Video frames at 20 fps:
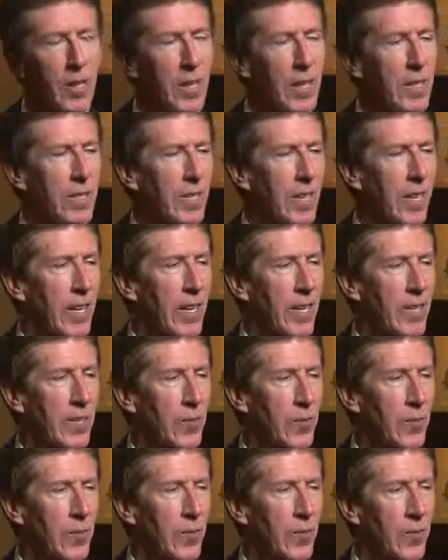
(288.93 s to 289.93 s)
and
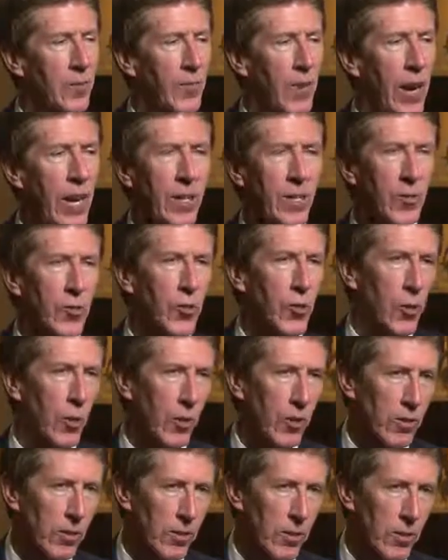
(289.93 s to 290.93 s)
then files
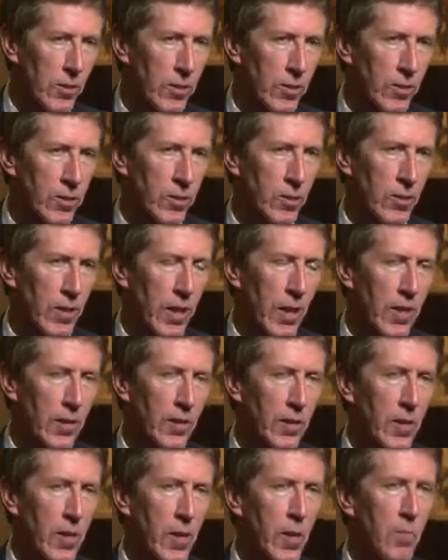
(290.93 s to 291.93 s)
charges
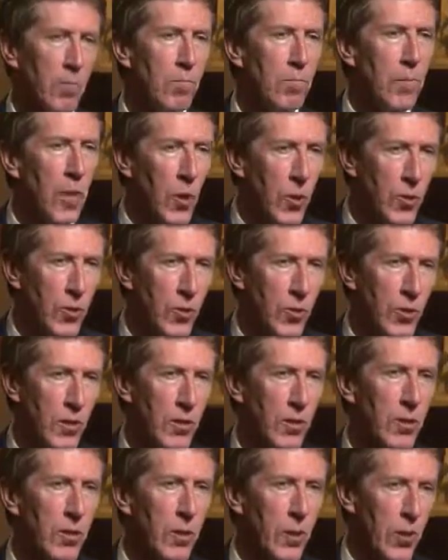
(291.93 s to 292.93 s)
that most
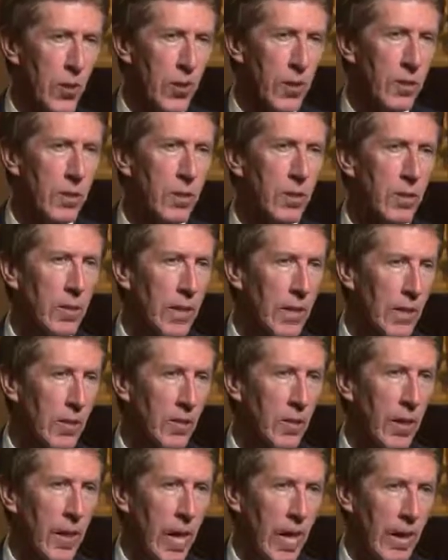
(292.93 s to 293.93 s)
good
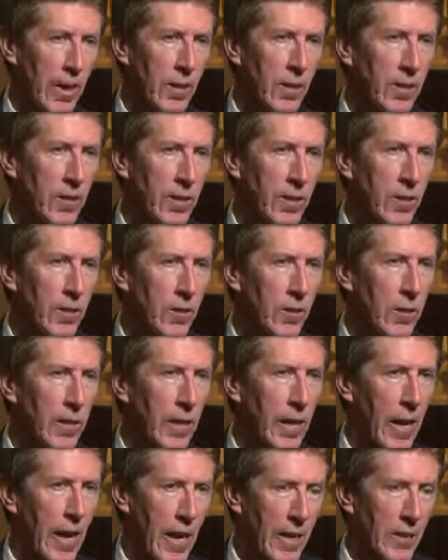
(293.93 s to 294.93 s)
legal analysts,
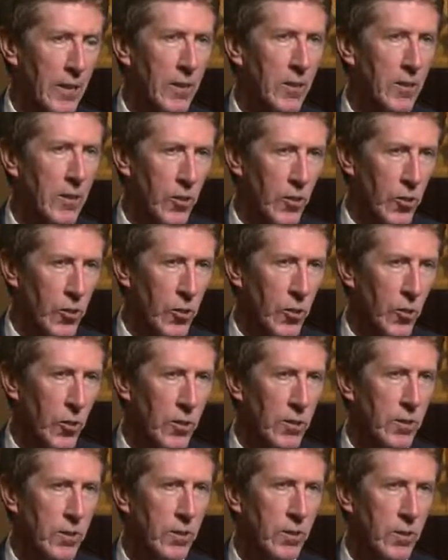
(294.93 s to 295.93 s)
including Alan
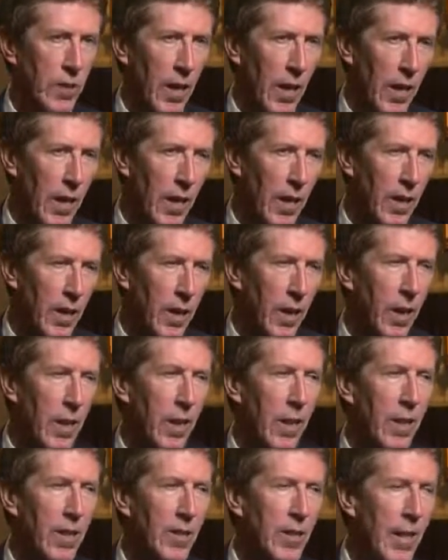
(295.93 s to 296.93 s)
Dershowitz, say
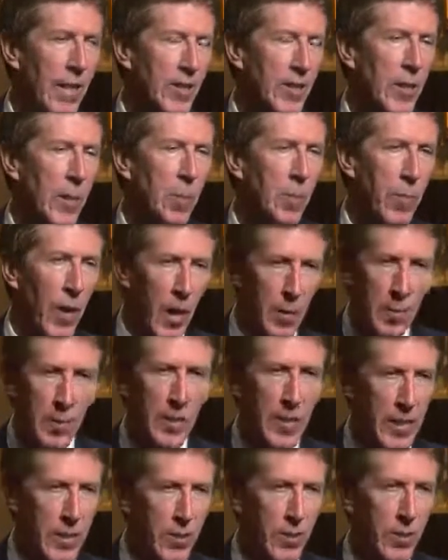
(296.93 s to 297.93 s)
that's an
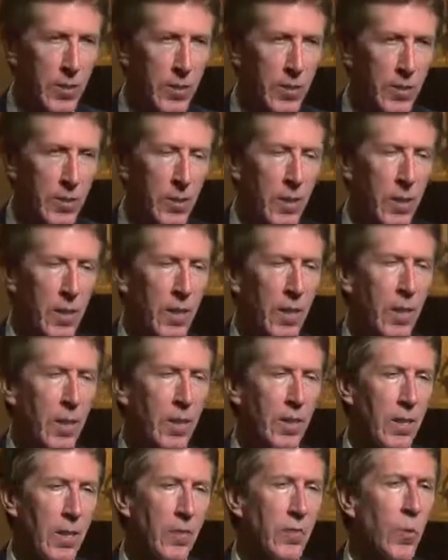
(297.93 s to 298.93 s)
abomination,
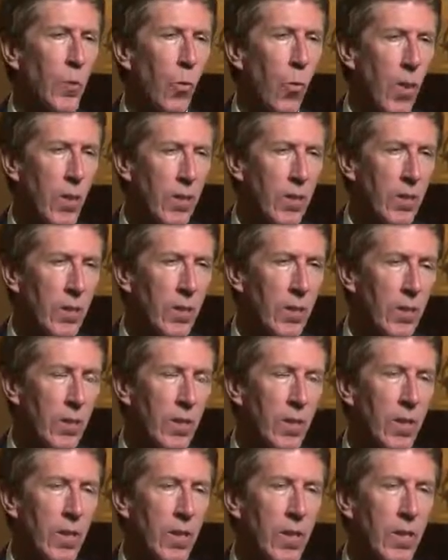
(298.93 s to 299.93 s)
you have to wonder
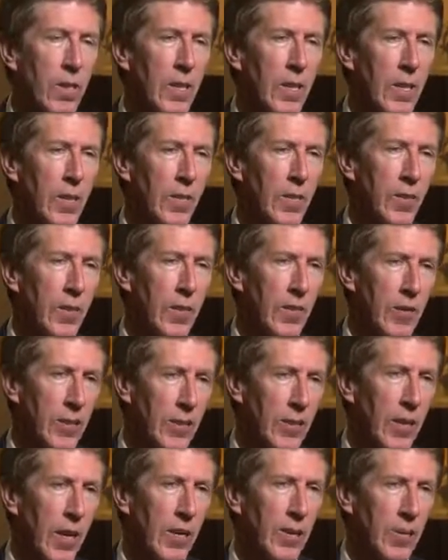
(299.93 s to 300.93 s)
if there is
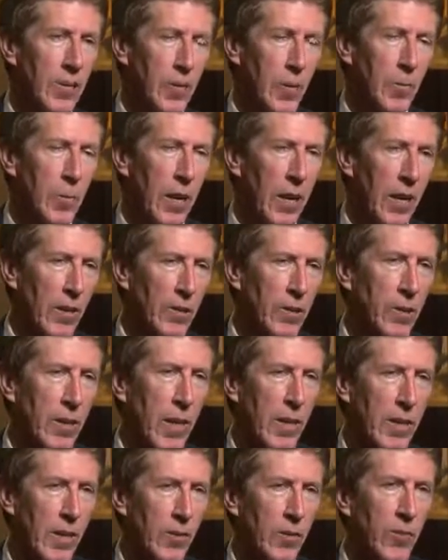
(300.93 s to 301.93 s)
not some
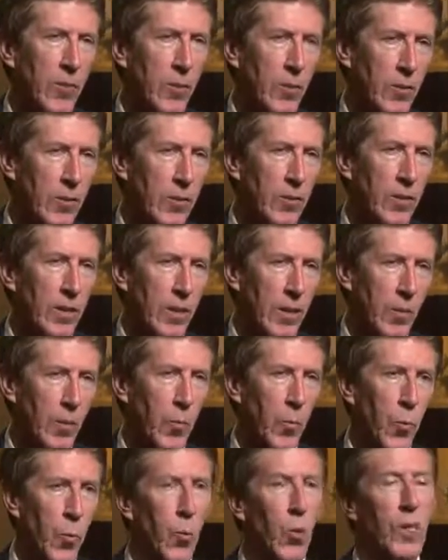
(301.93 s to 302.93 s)
outside influencing,
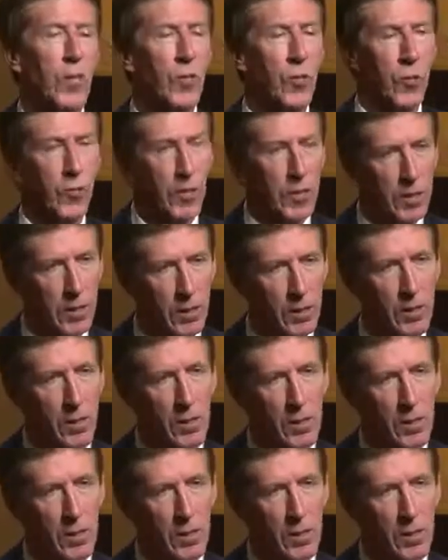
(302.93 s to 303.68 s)
pressuring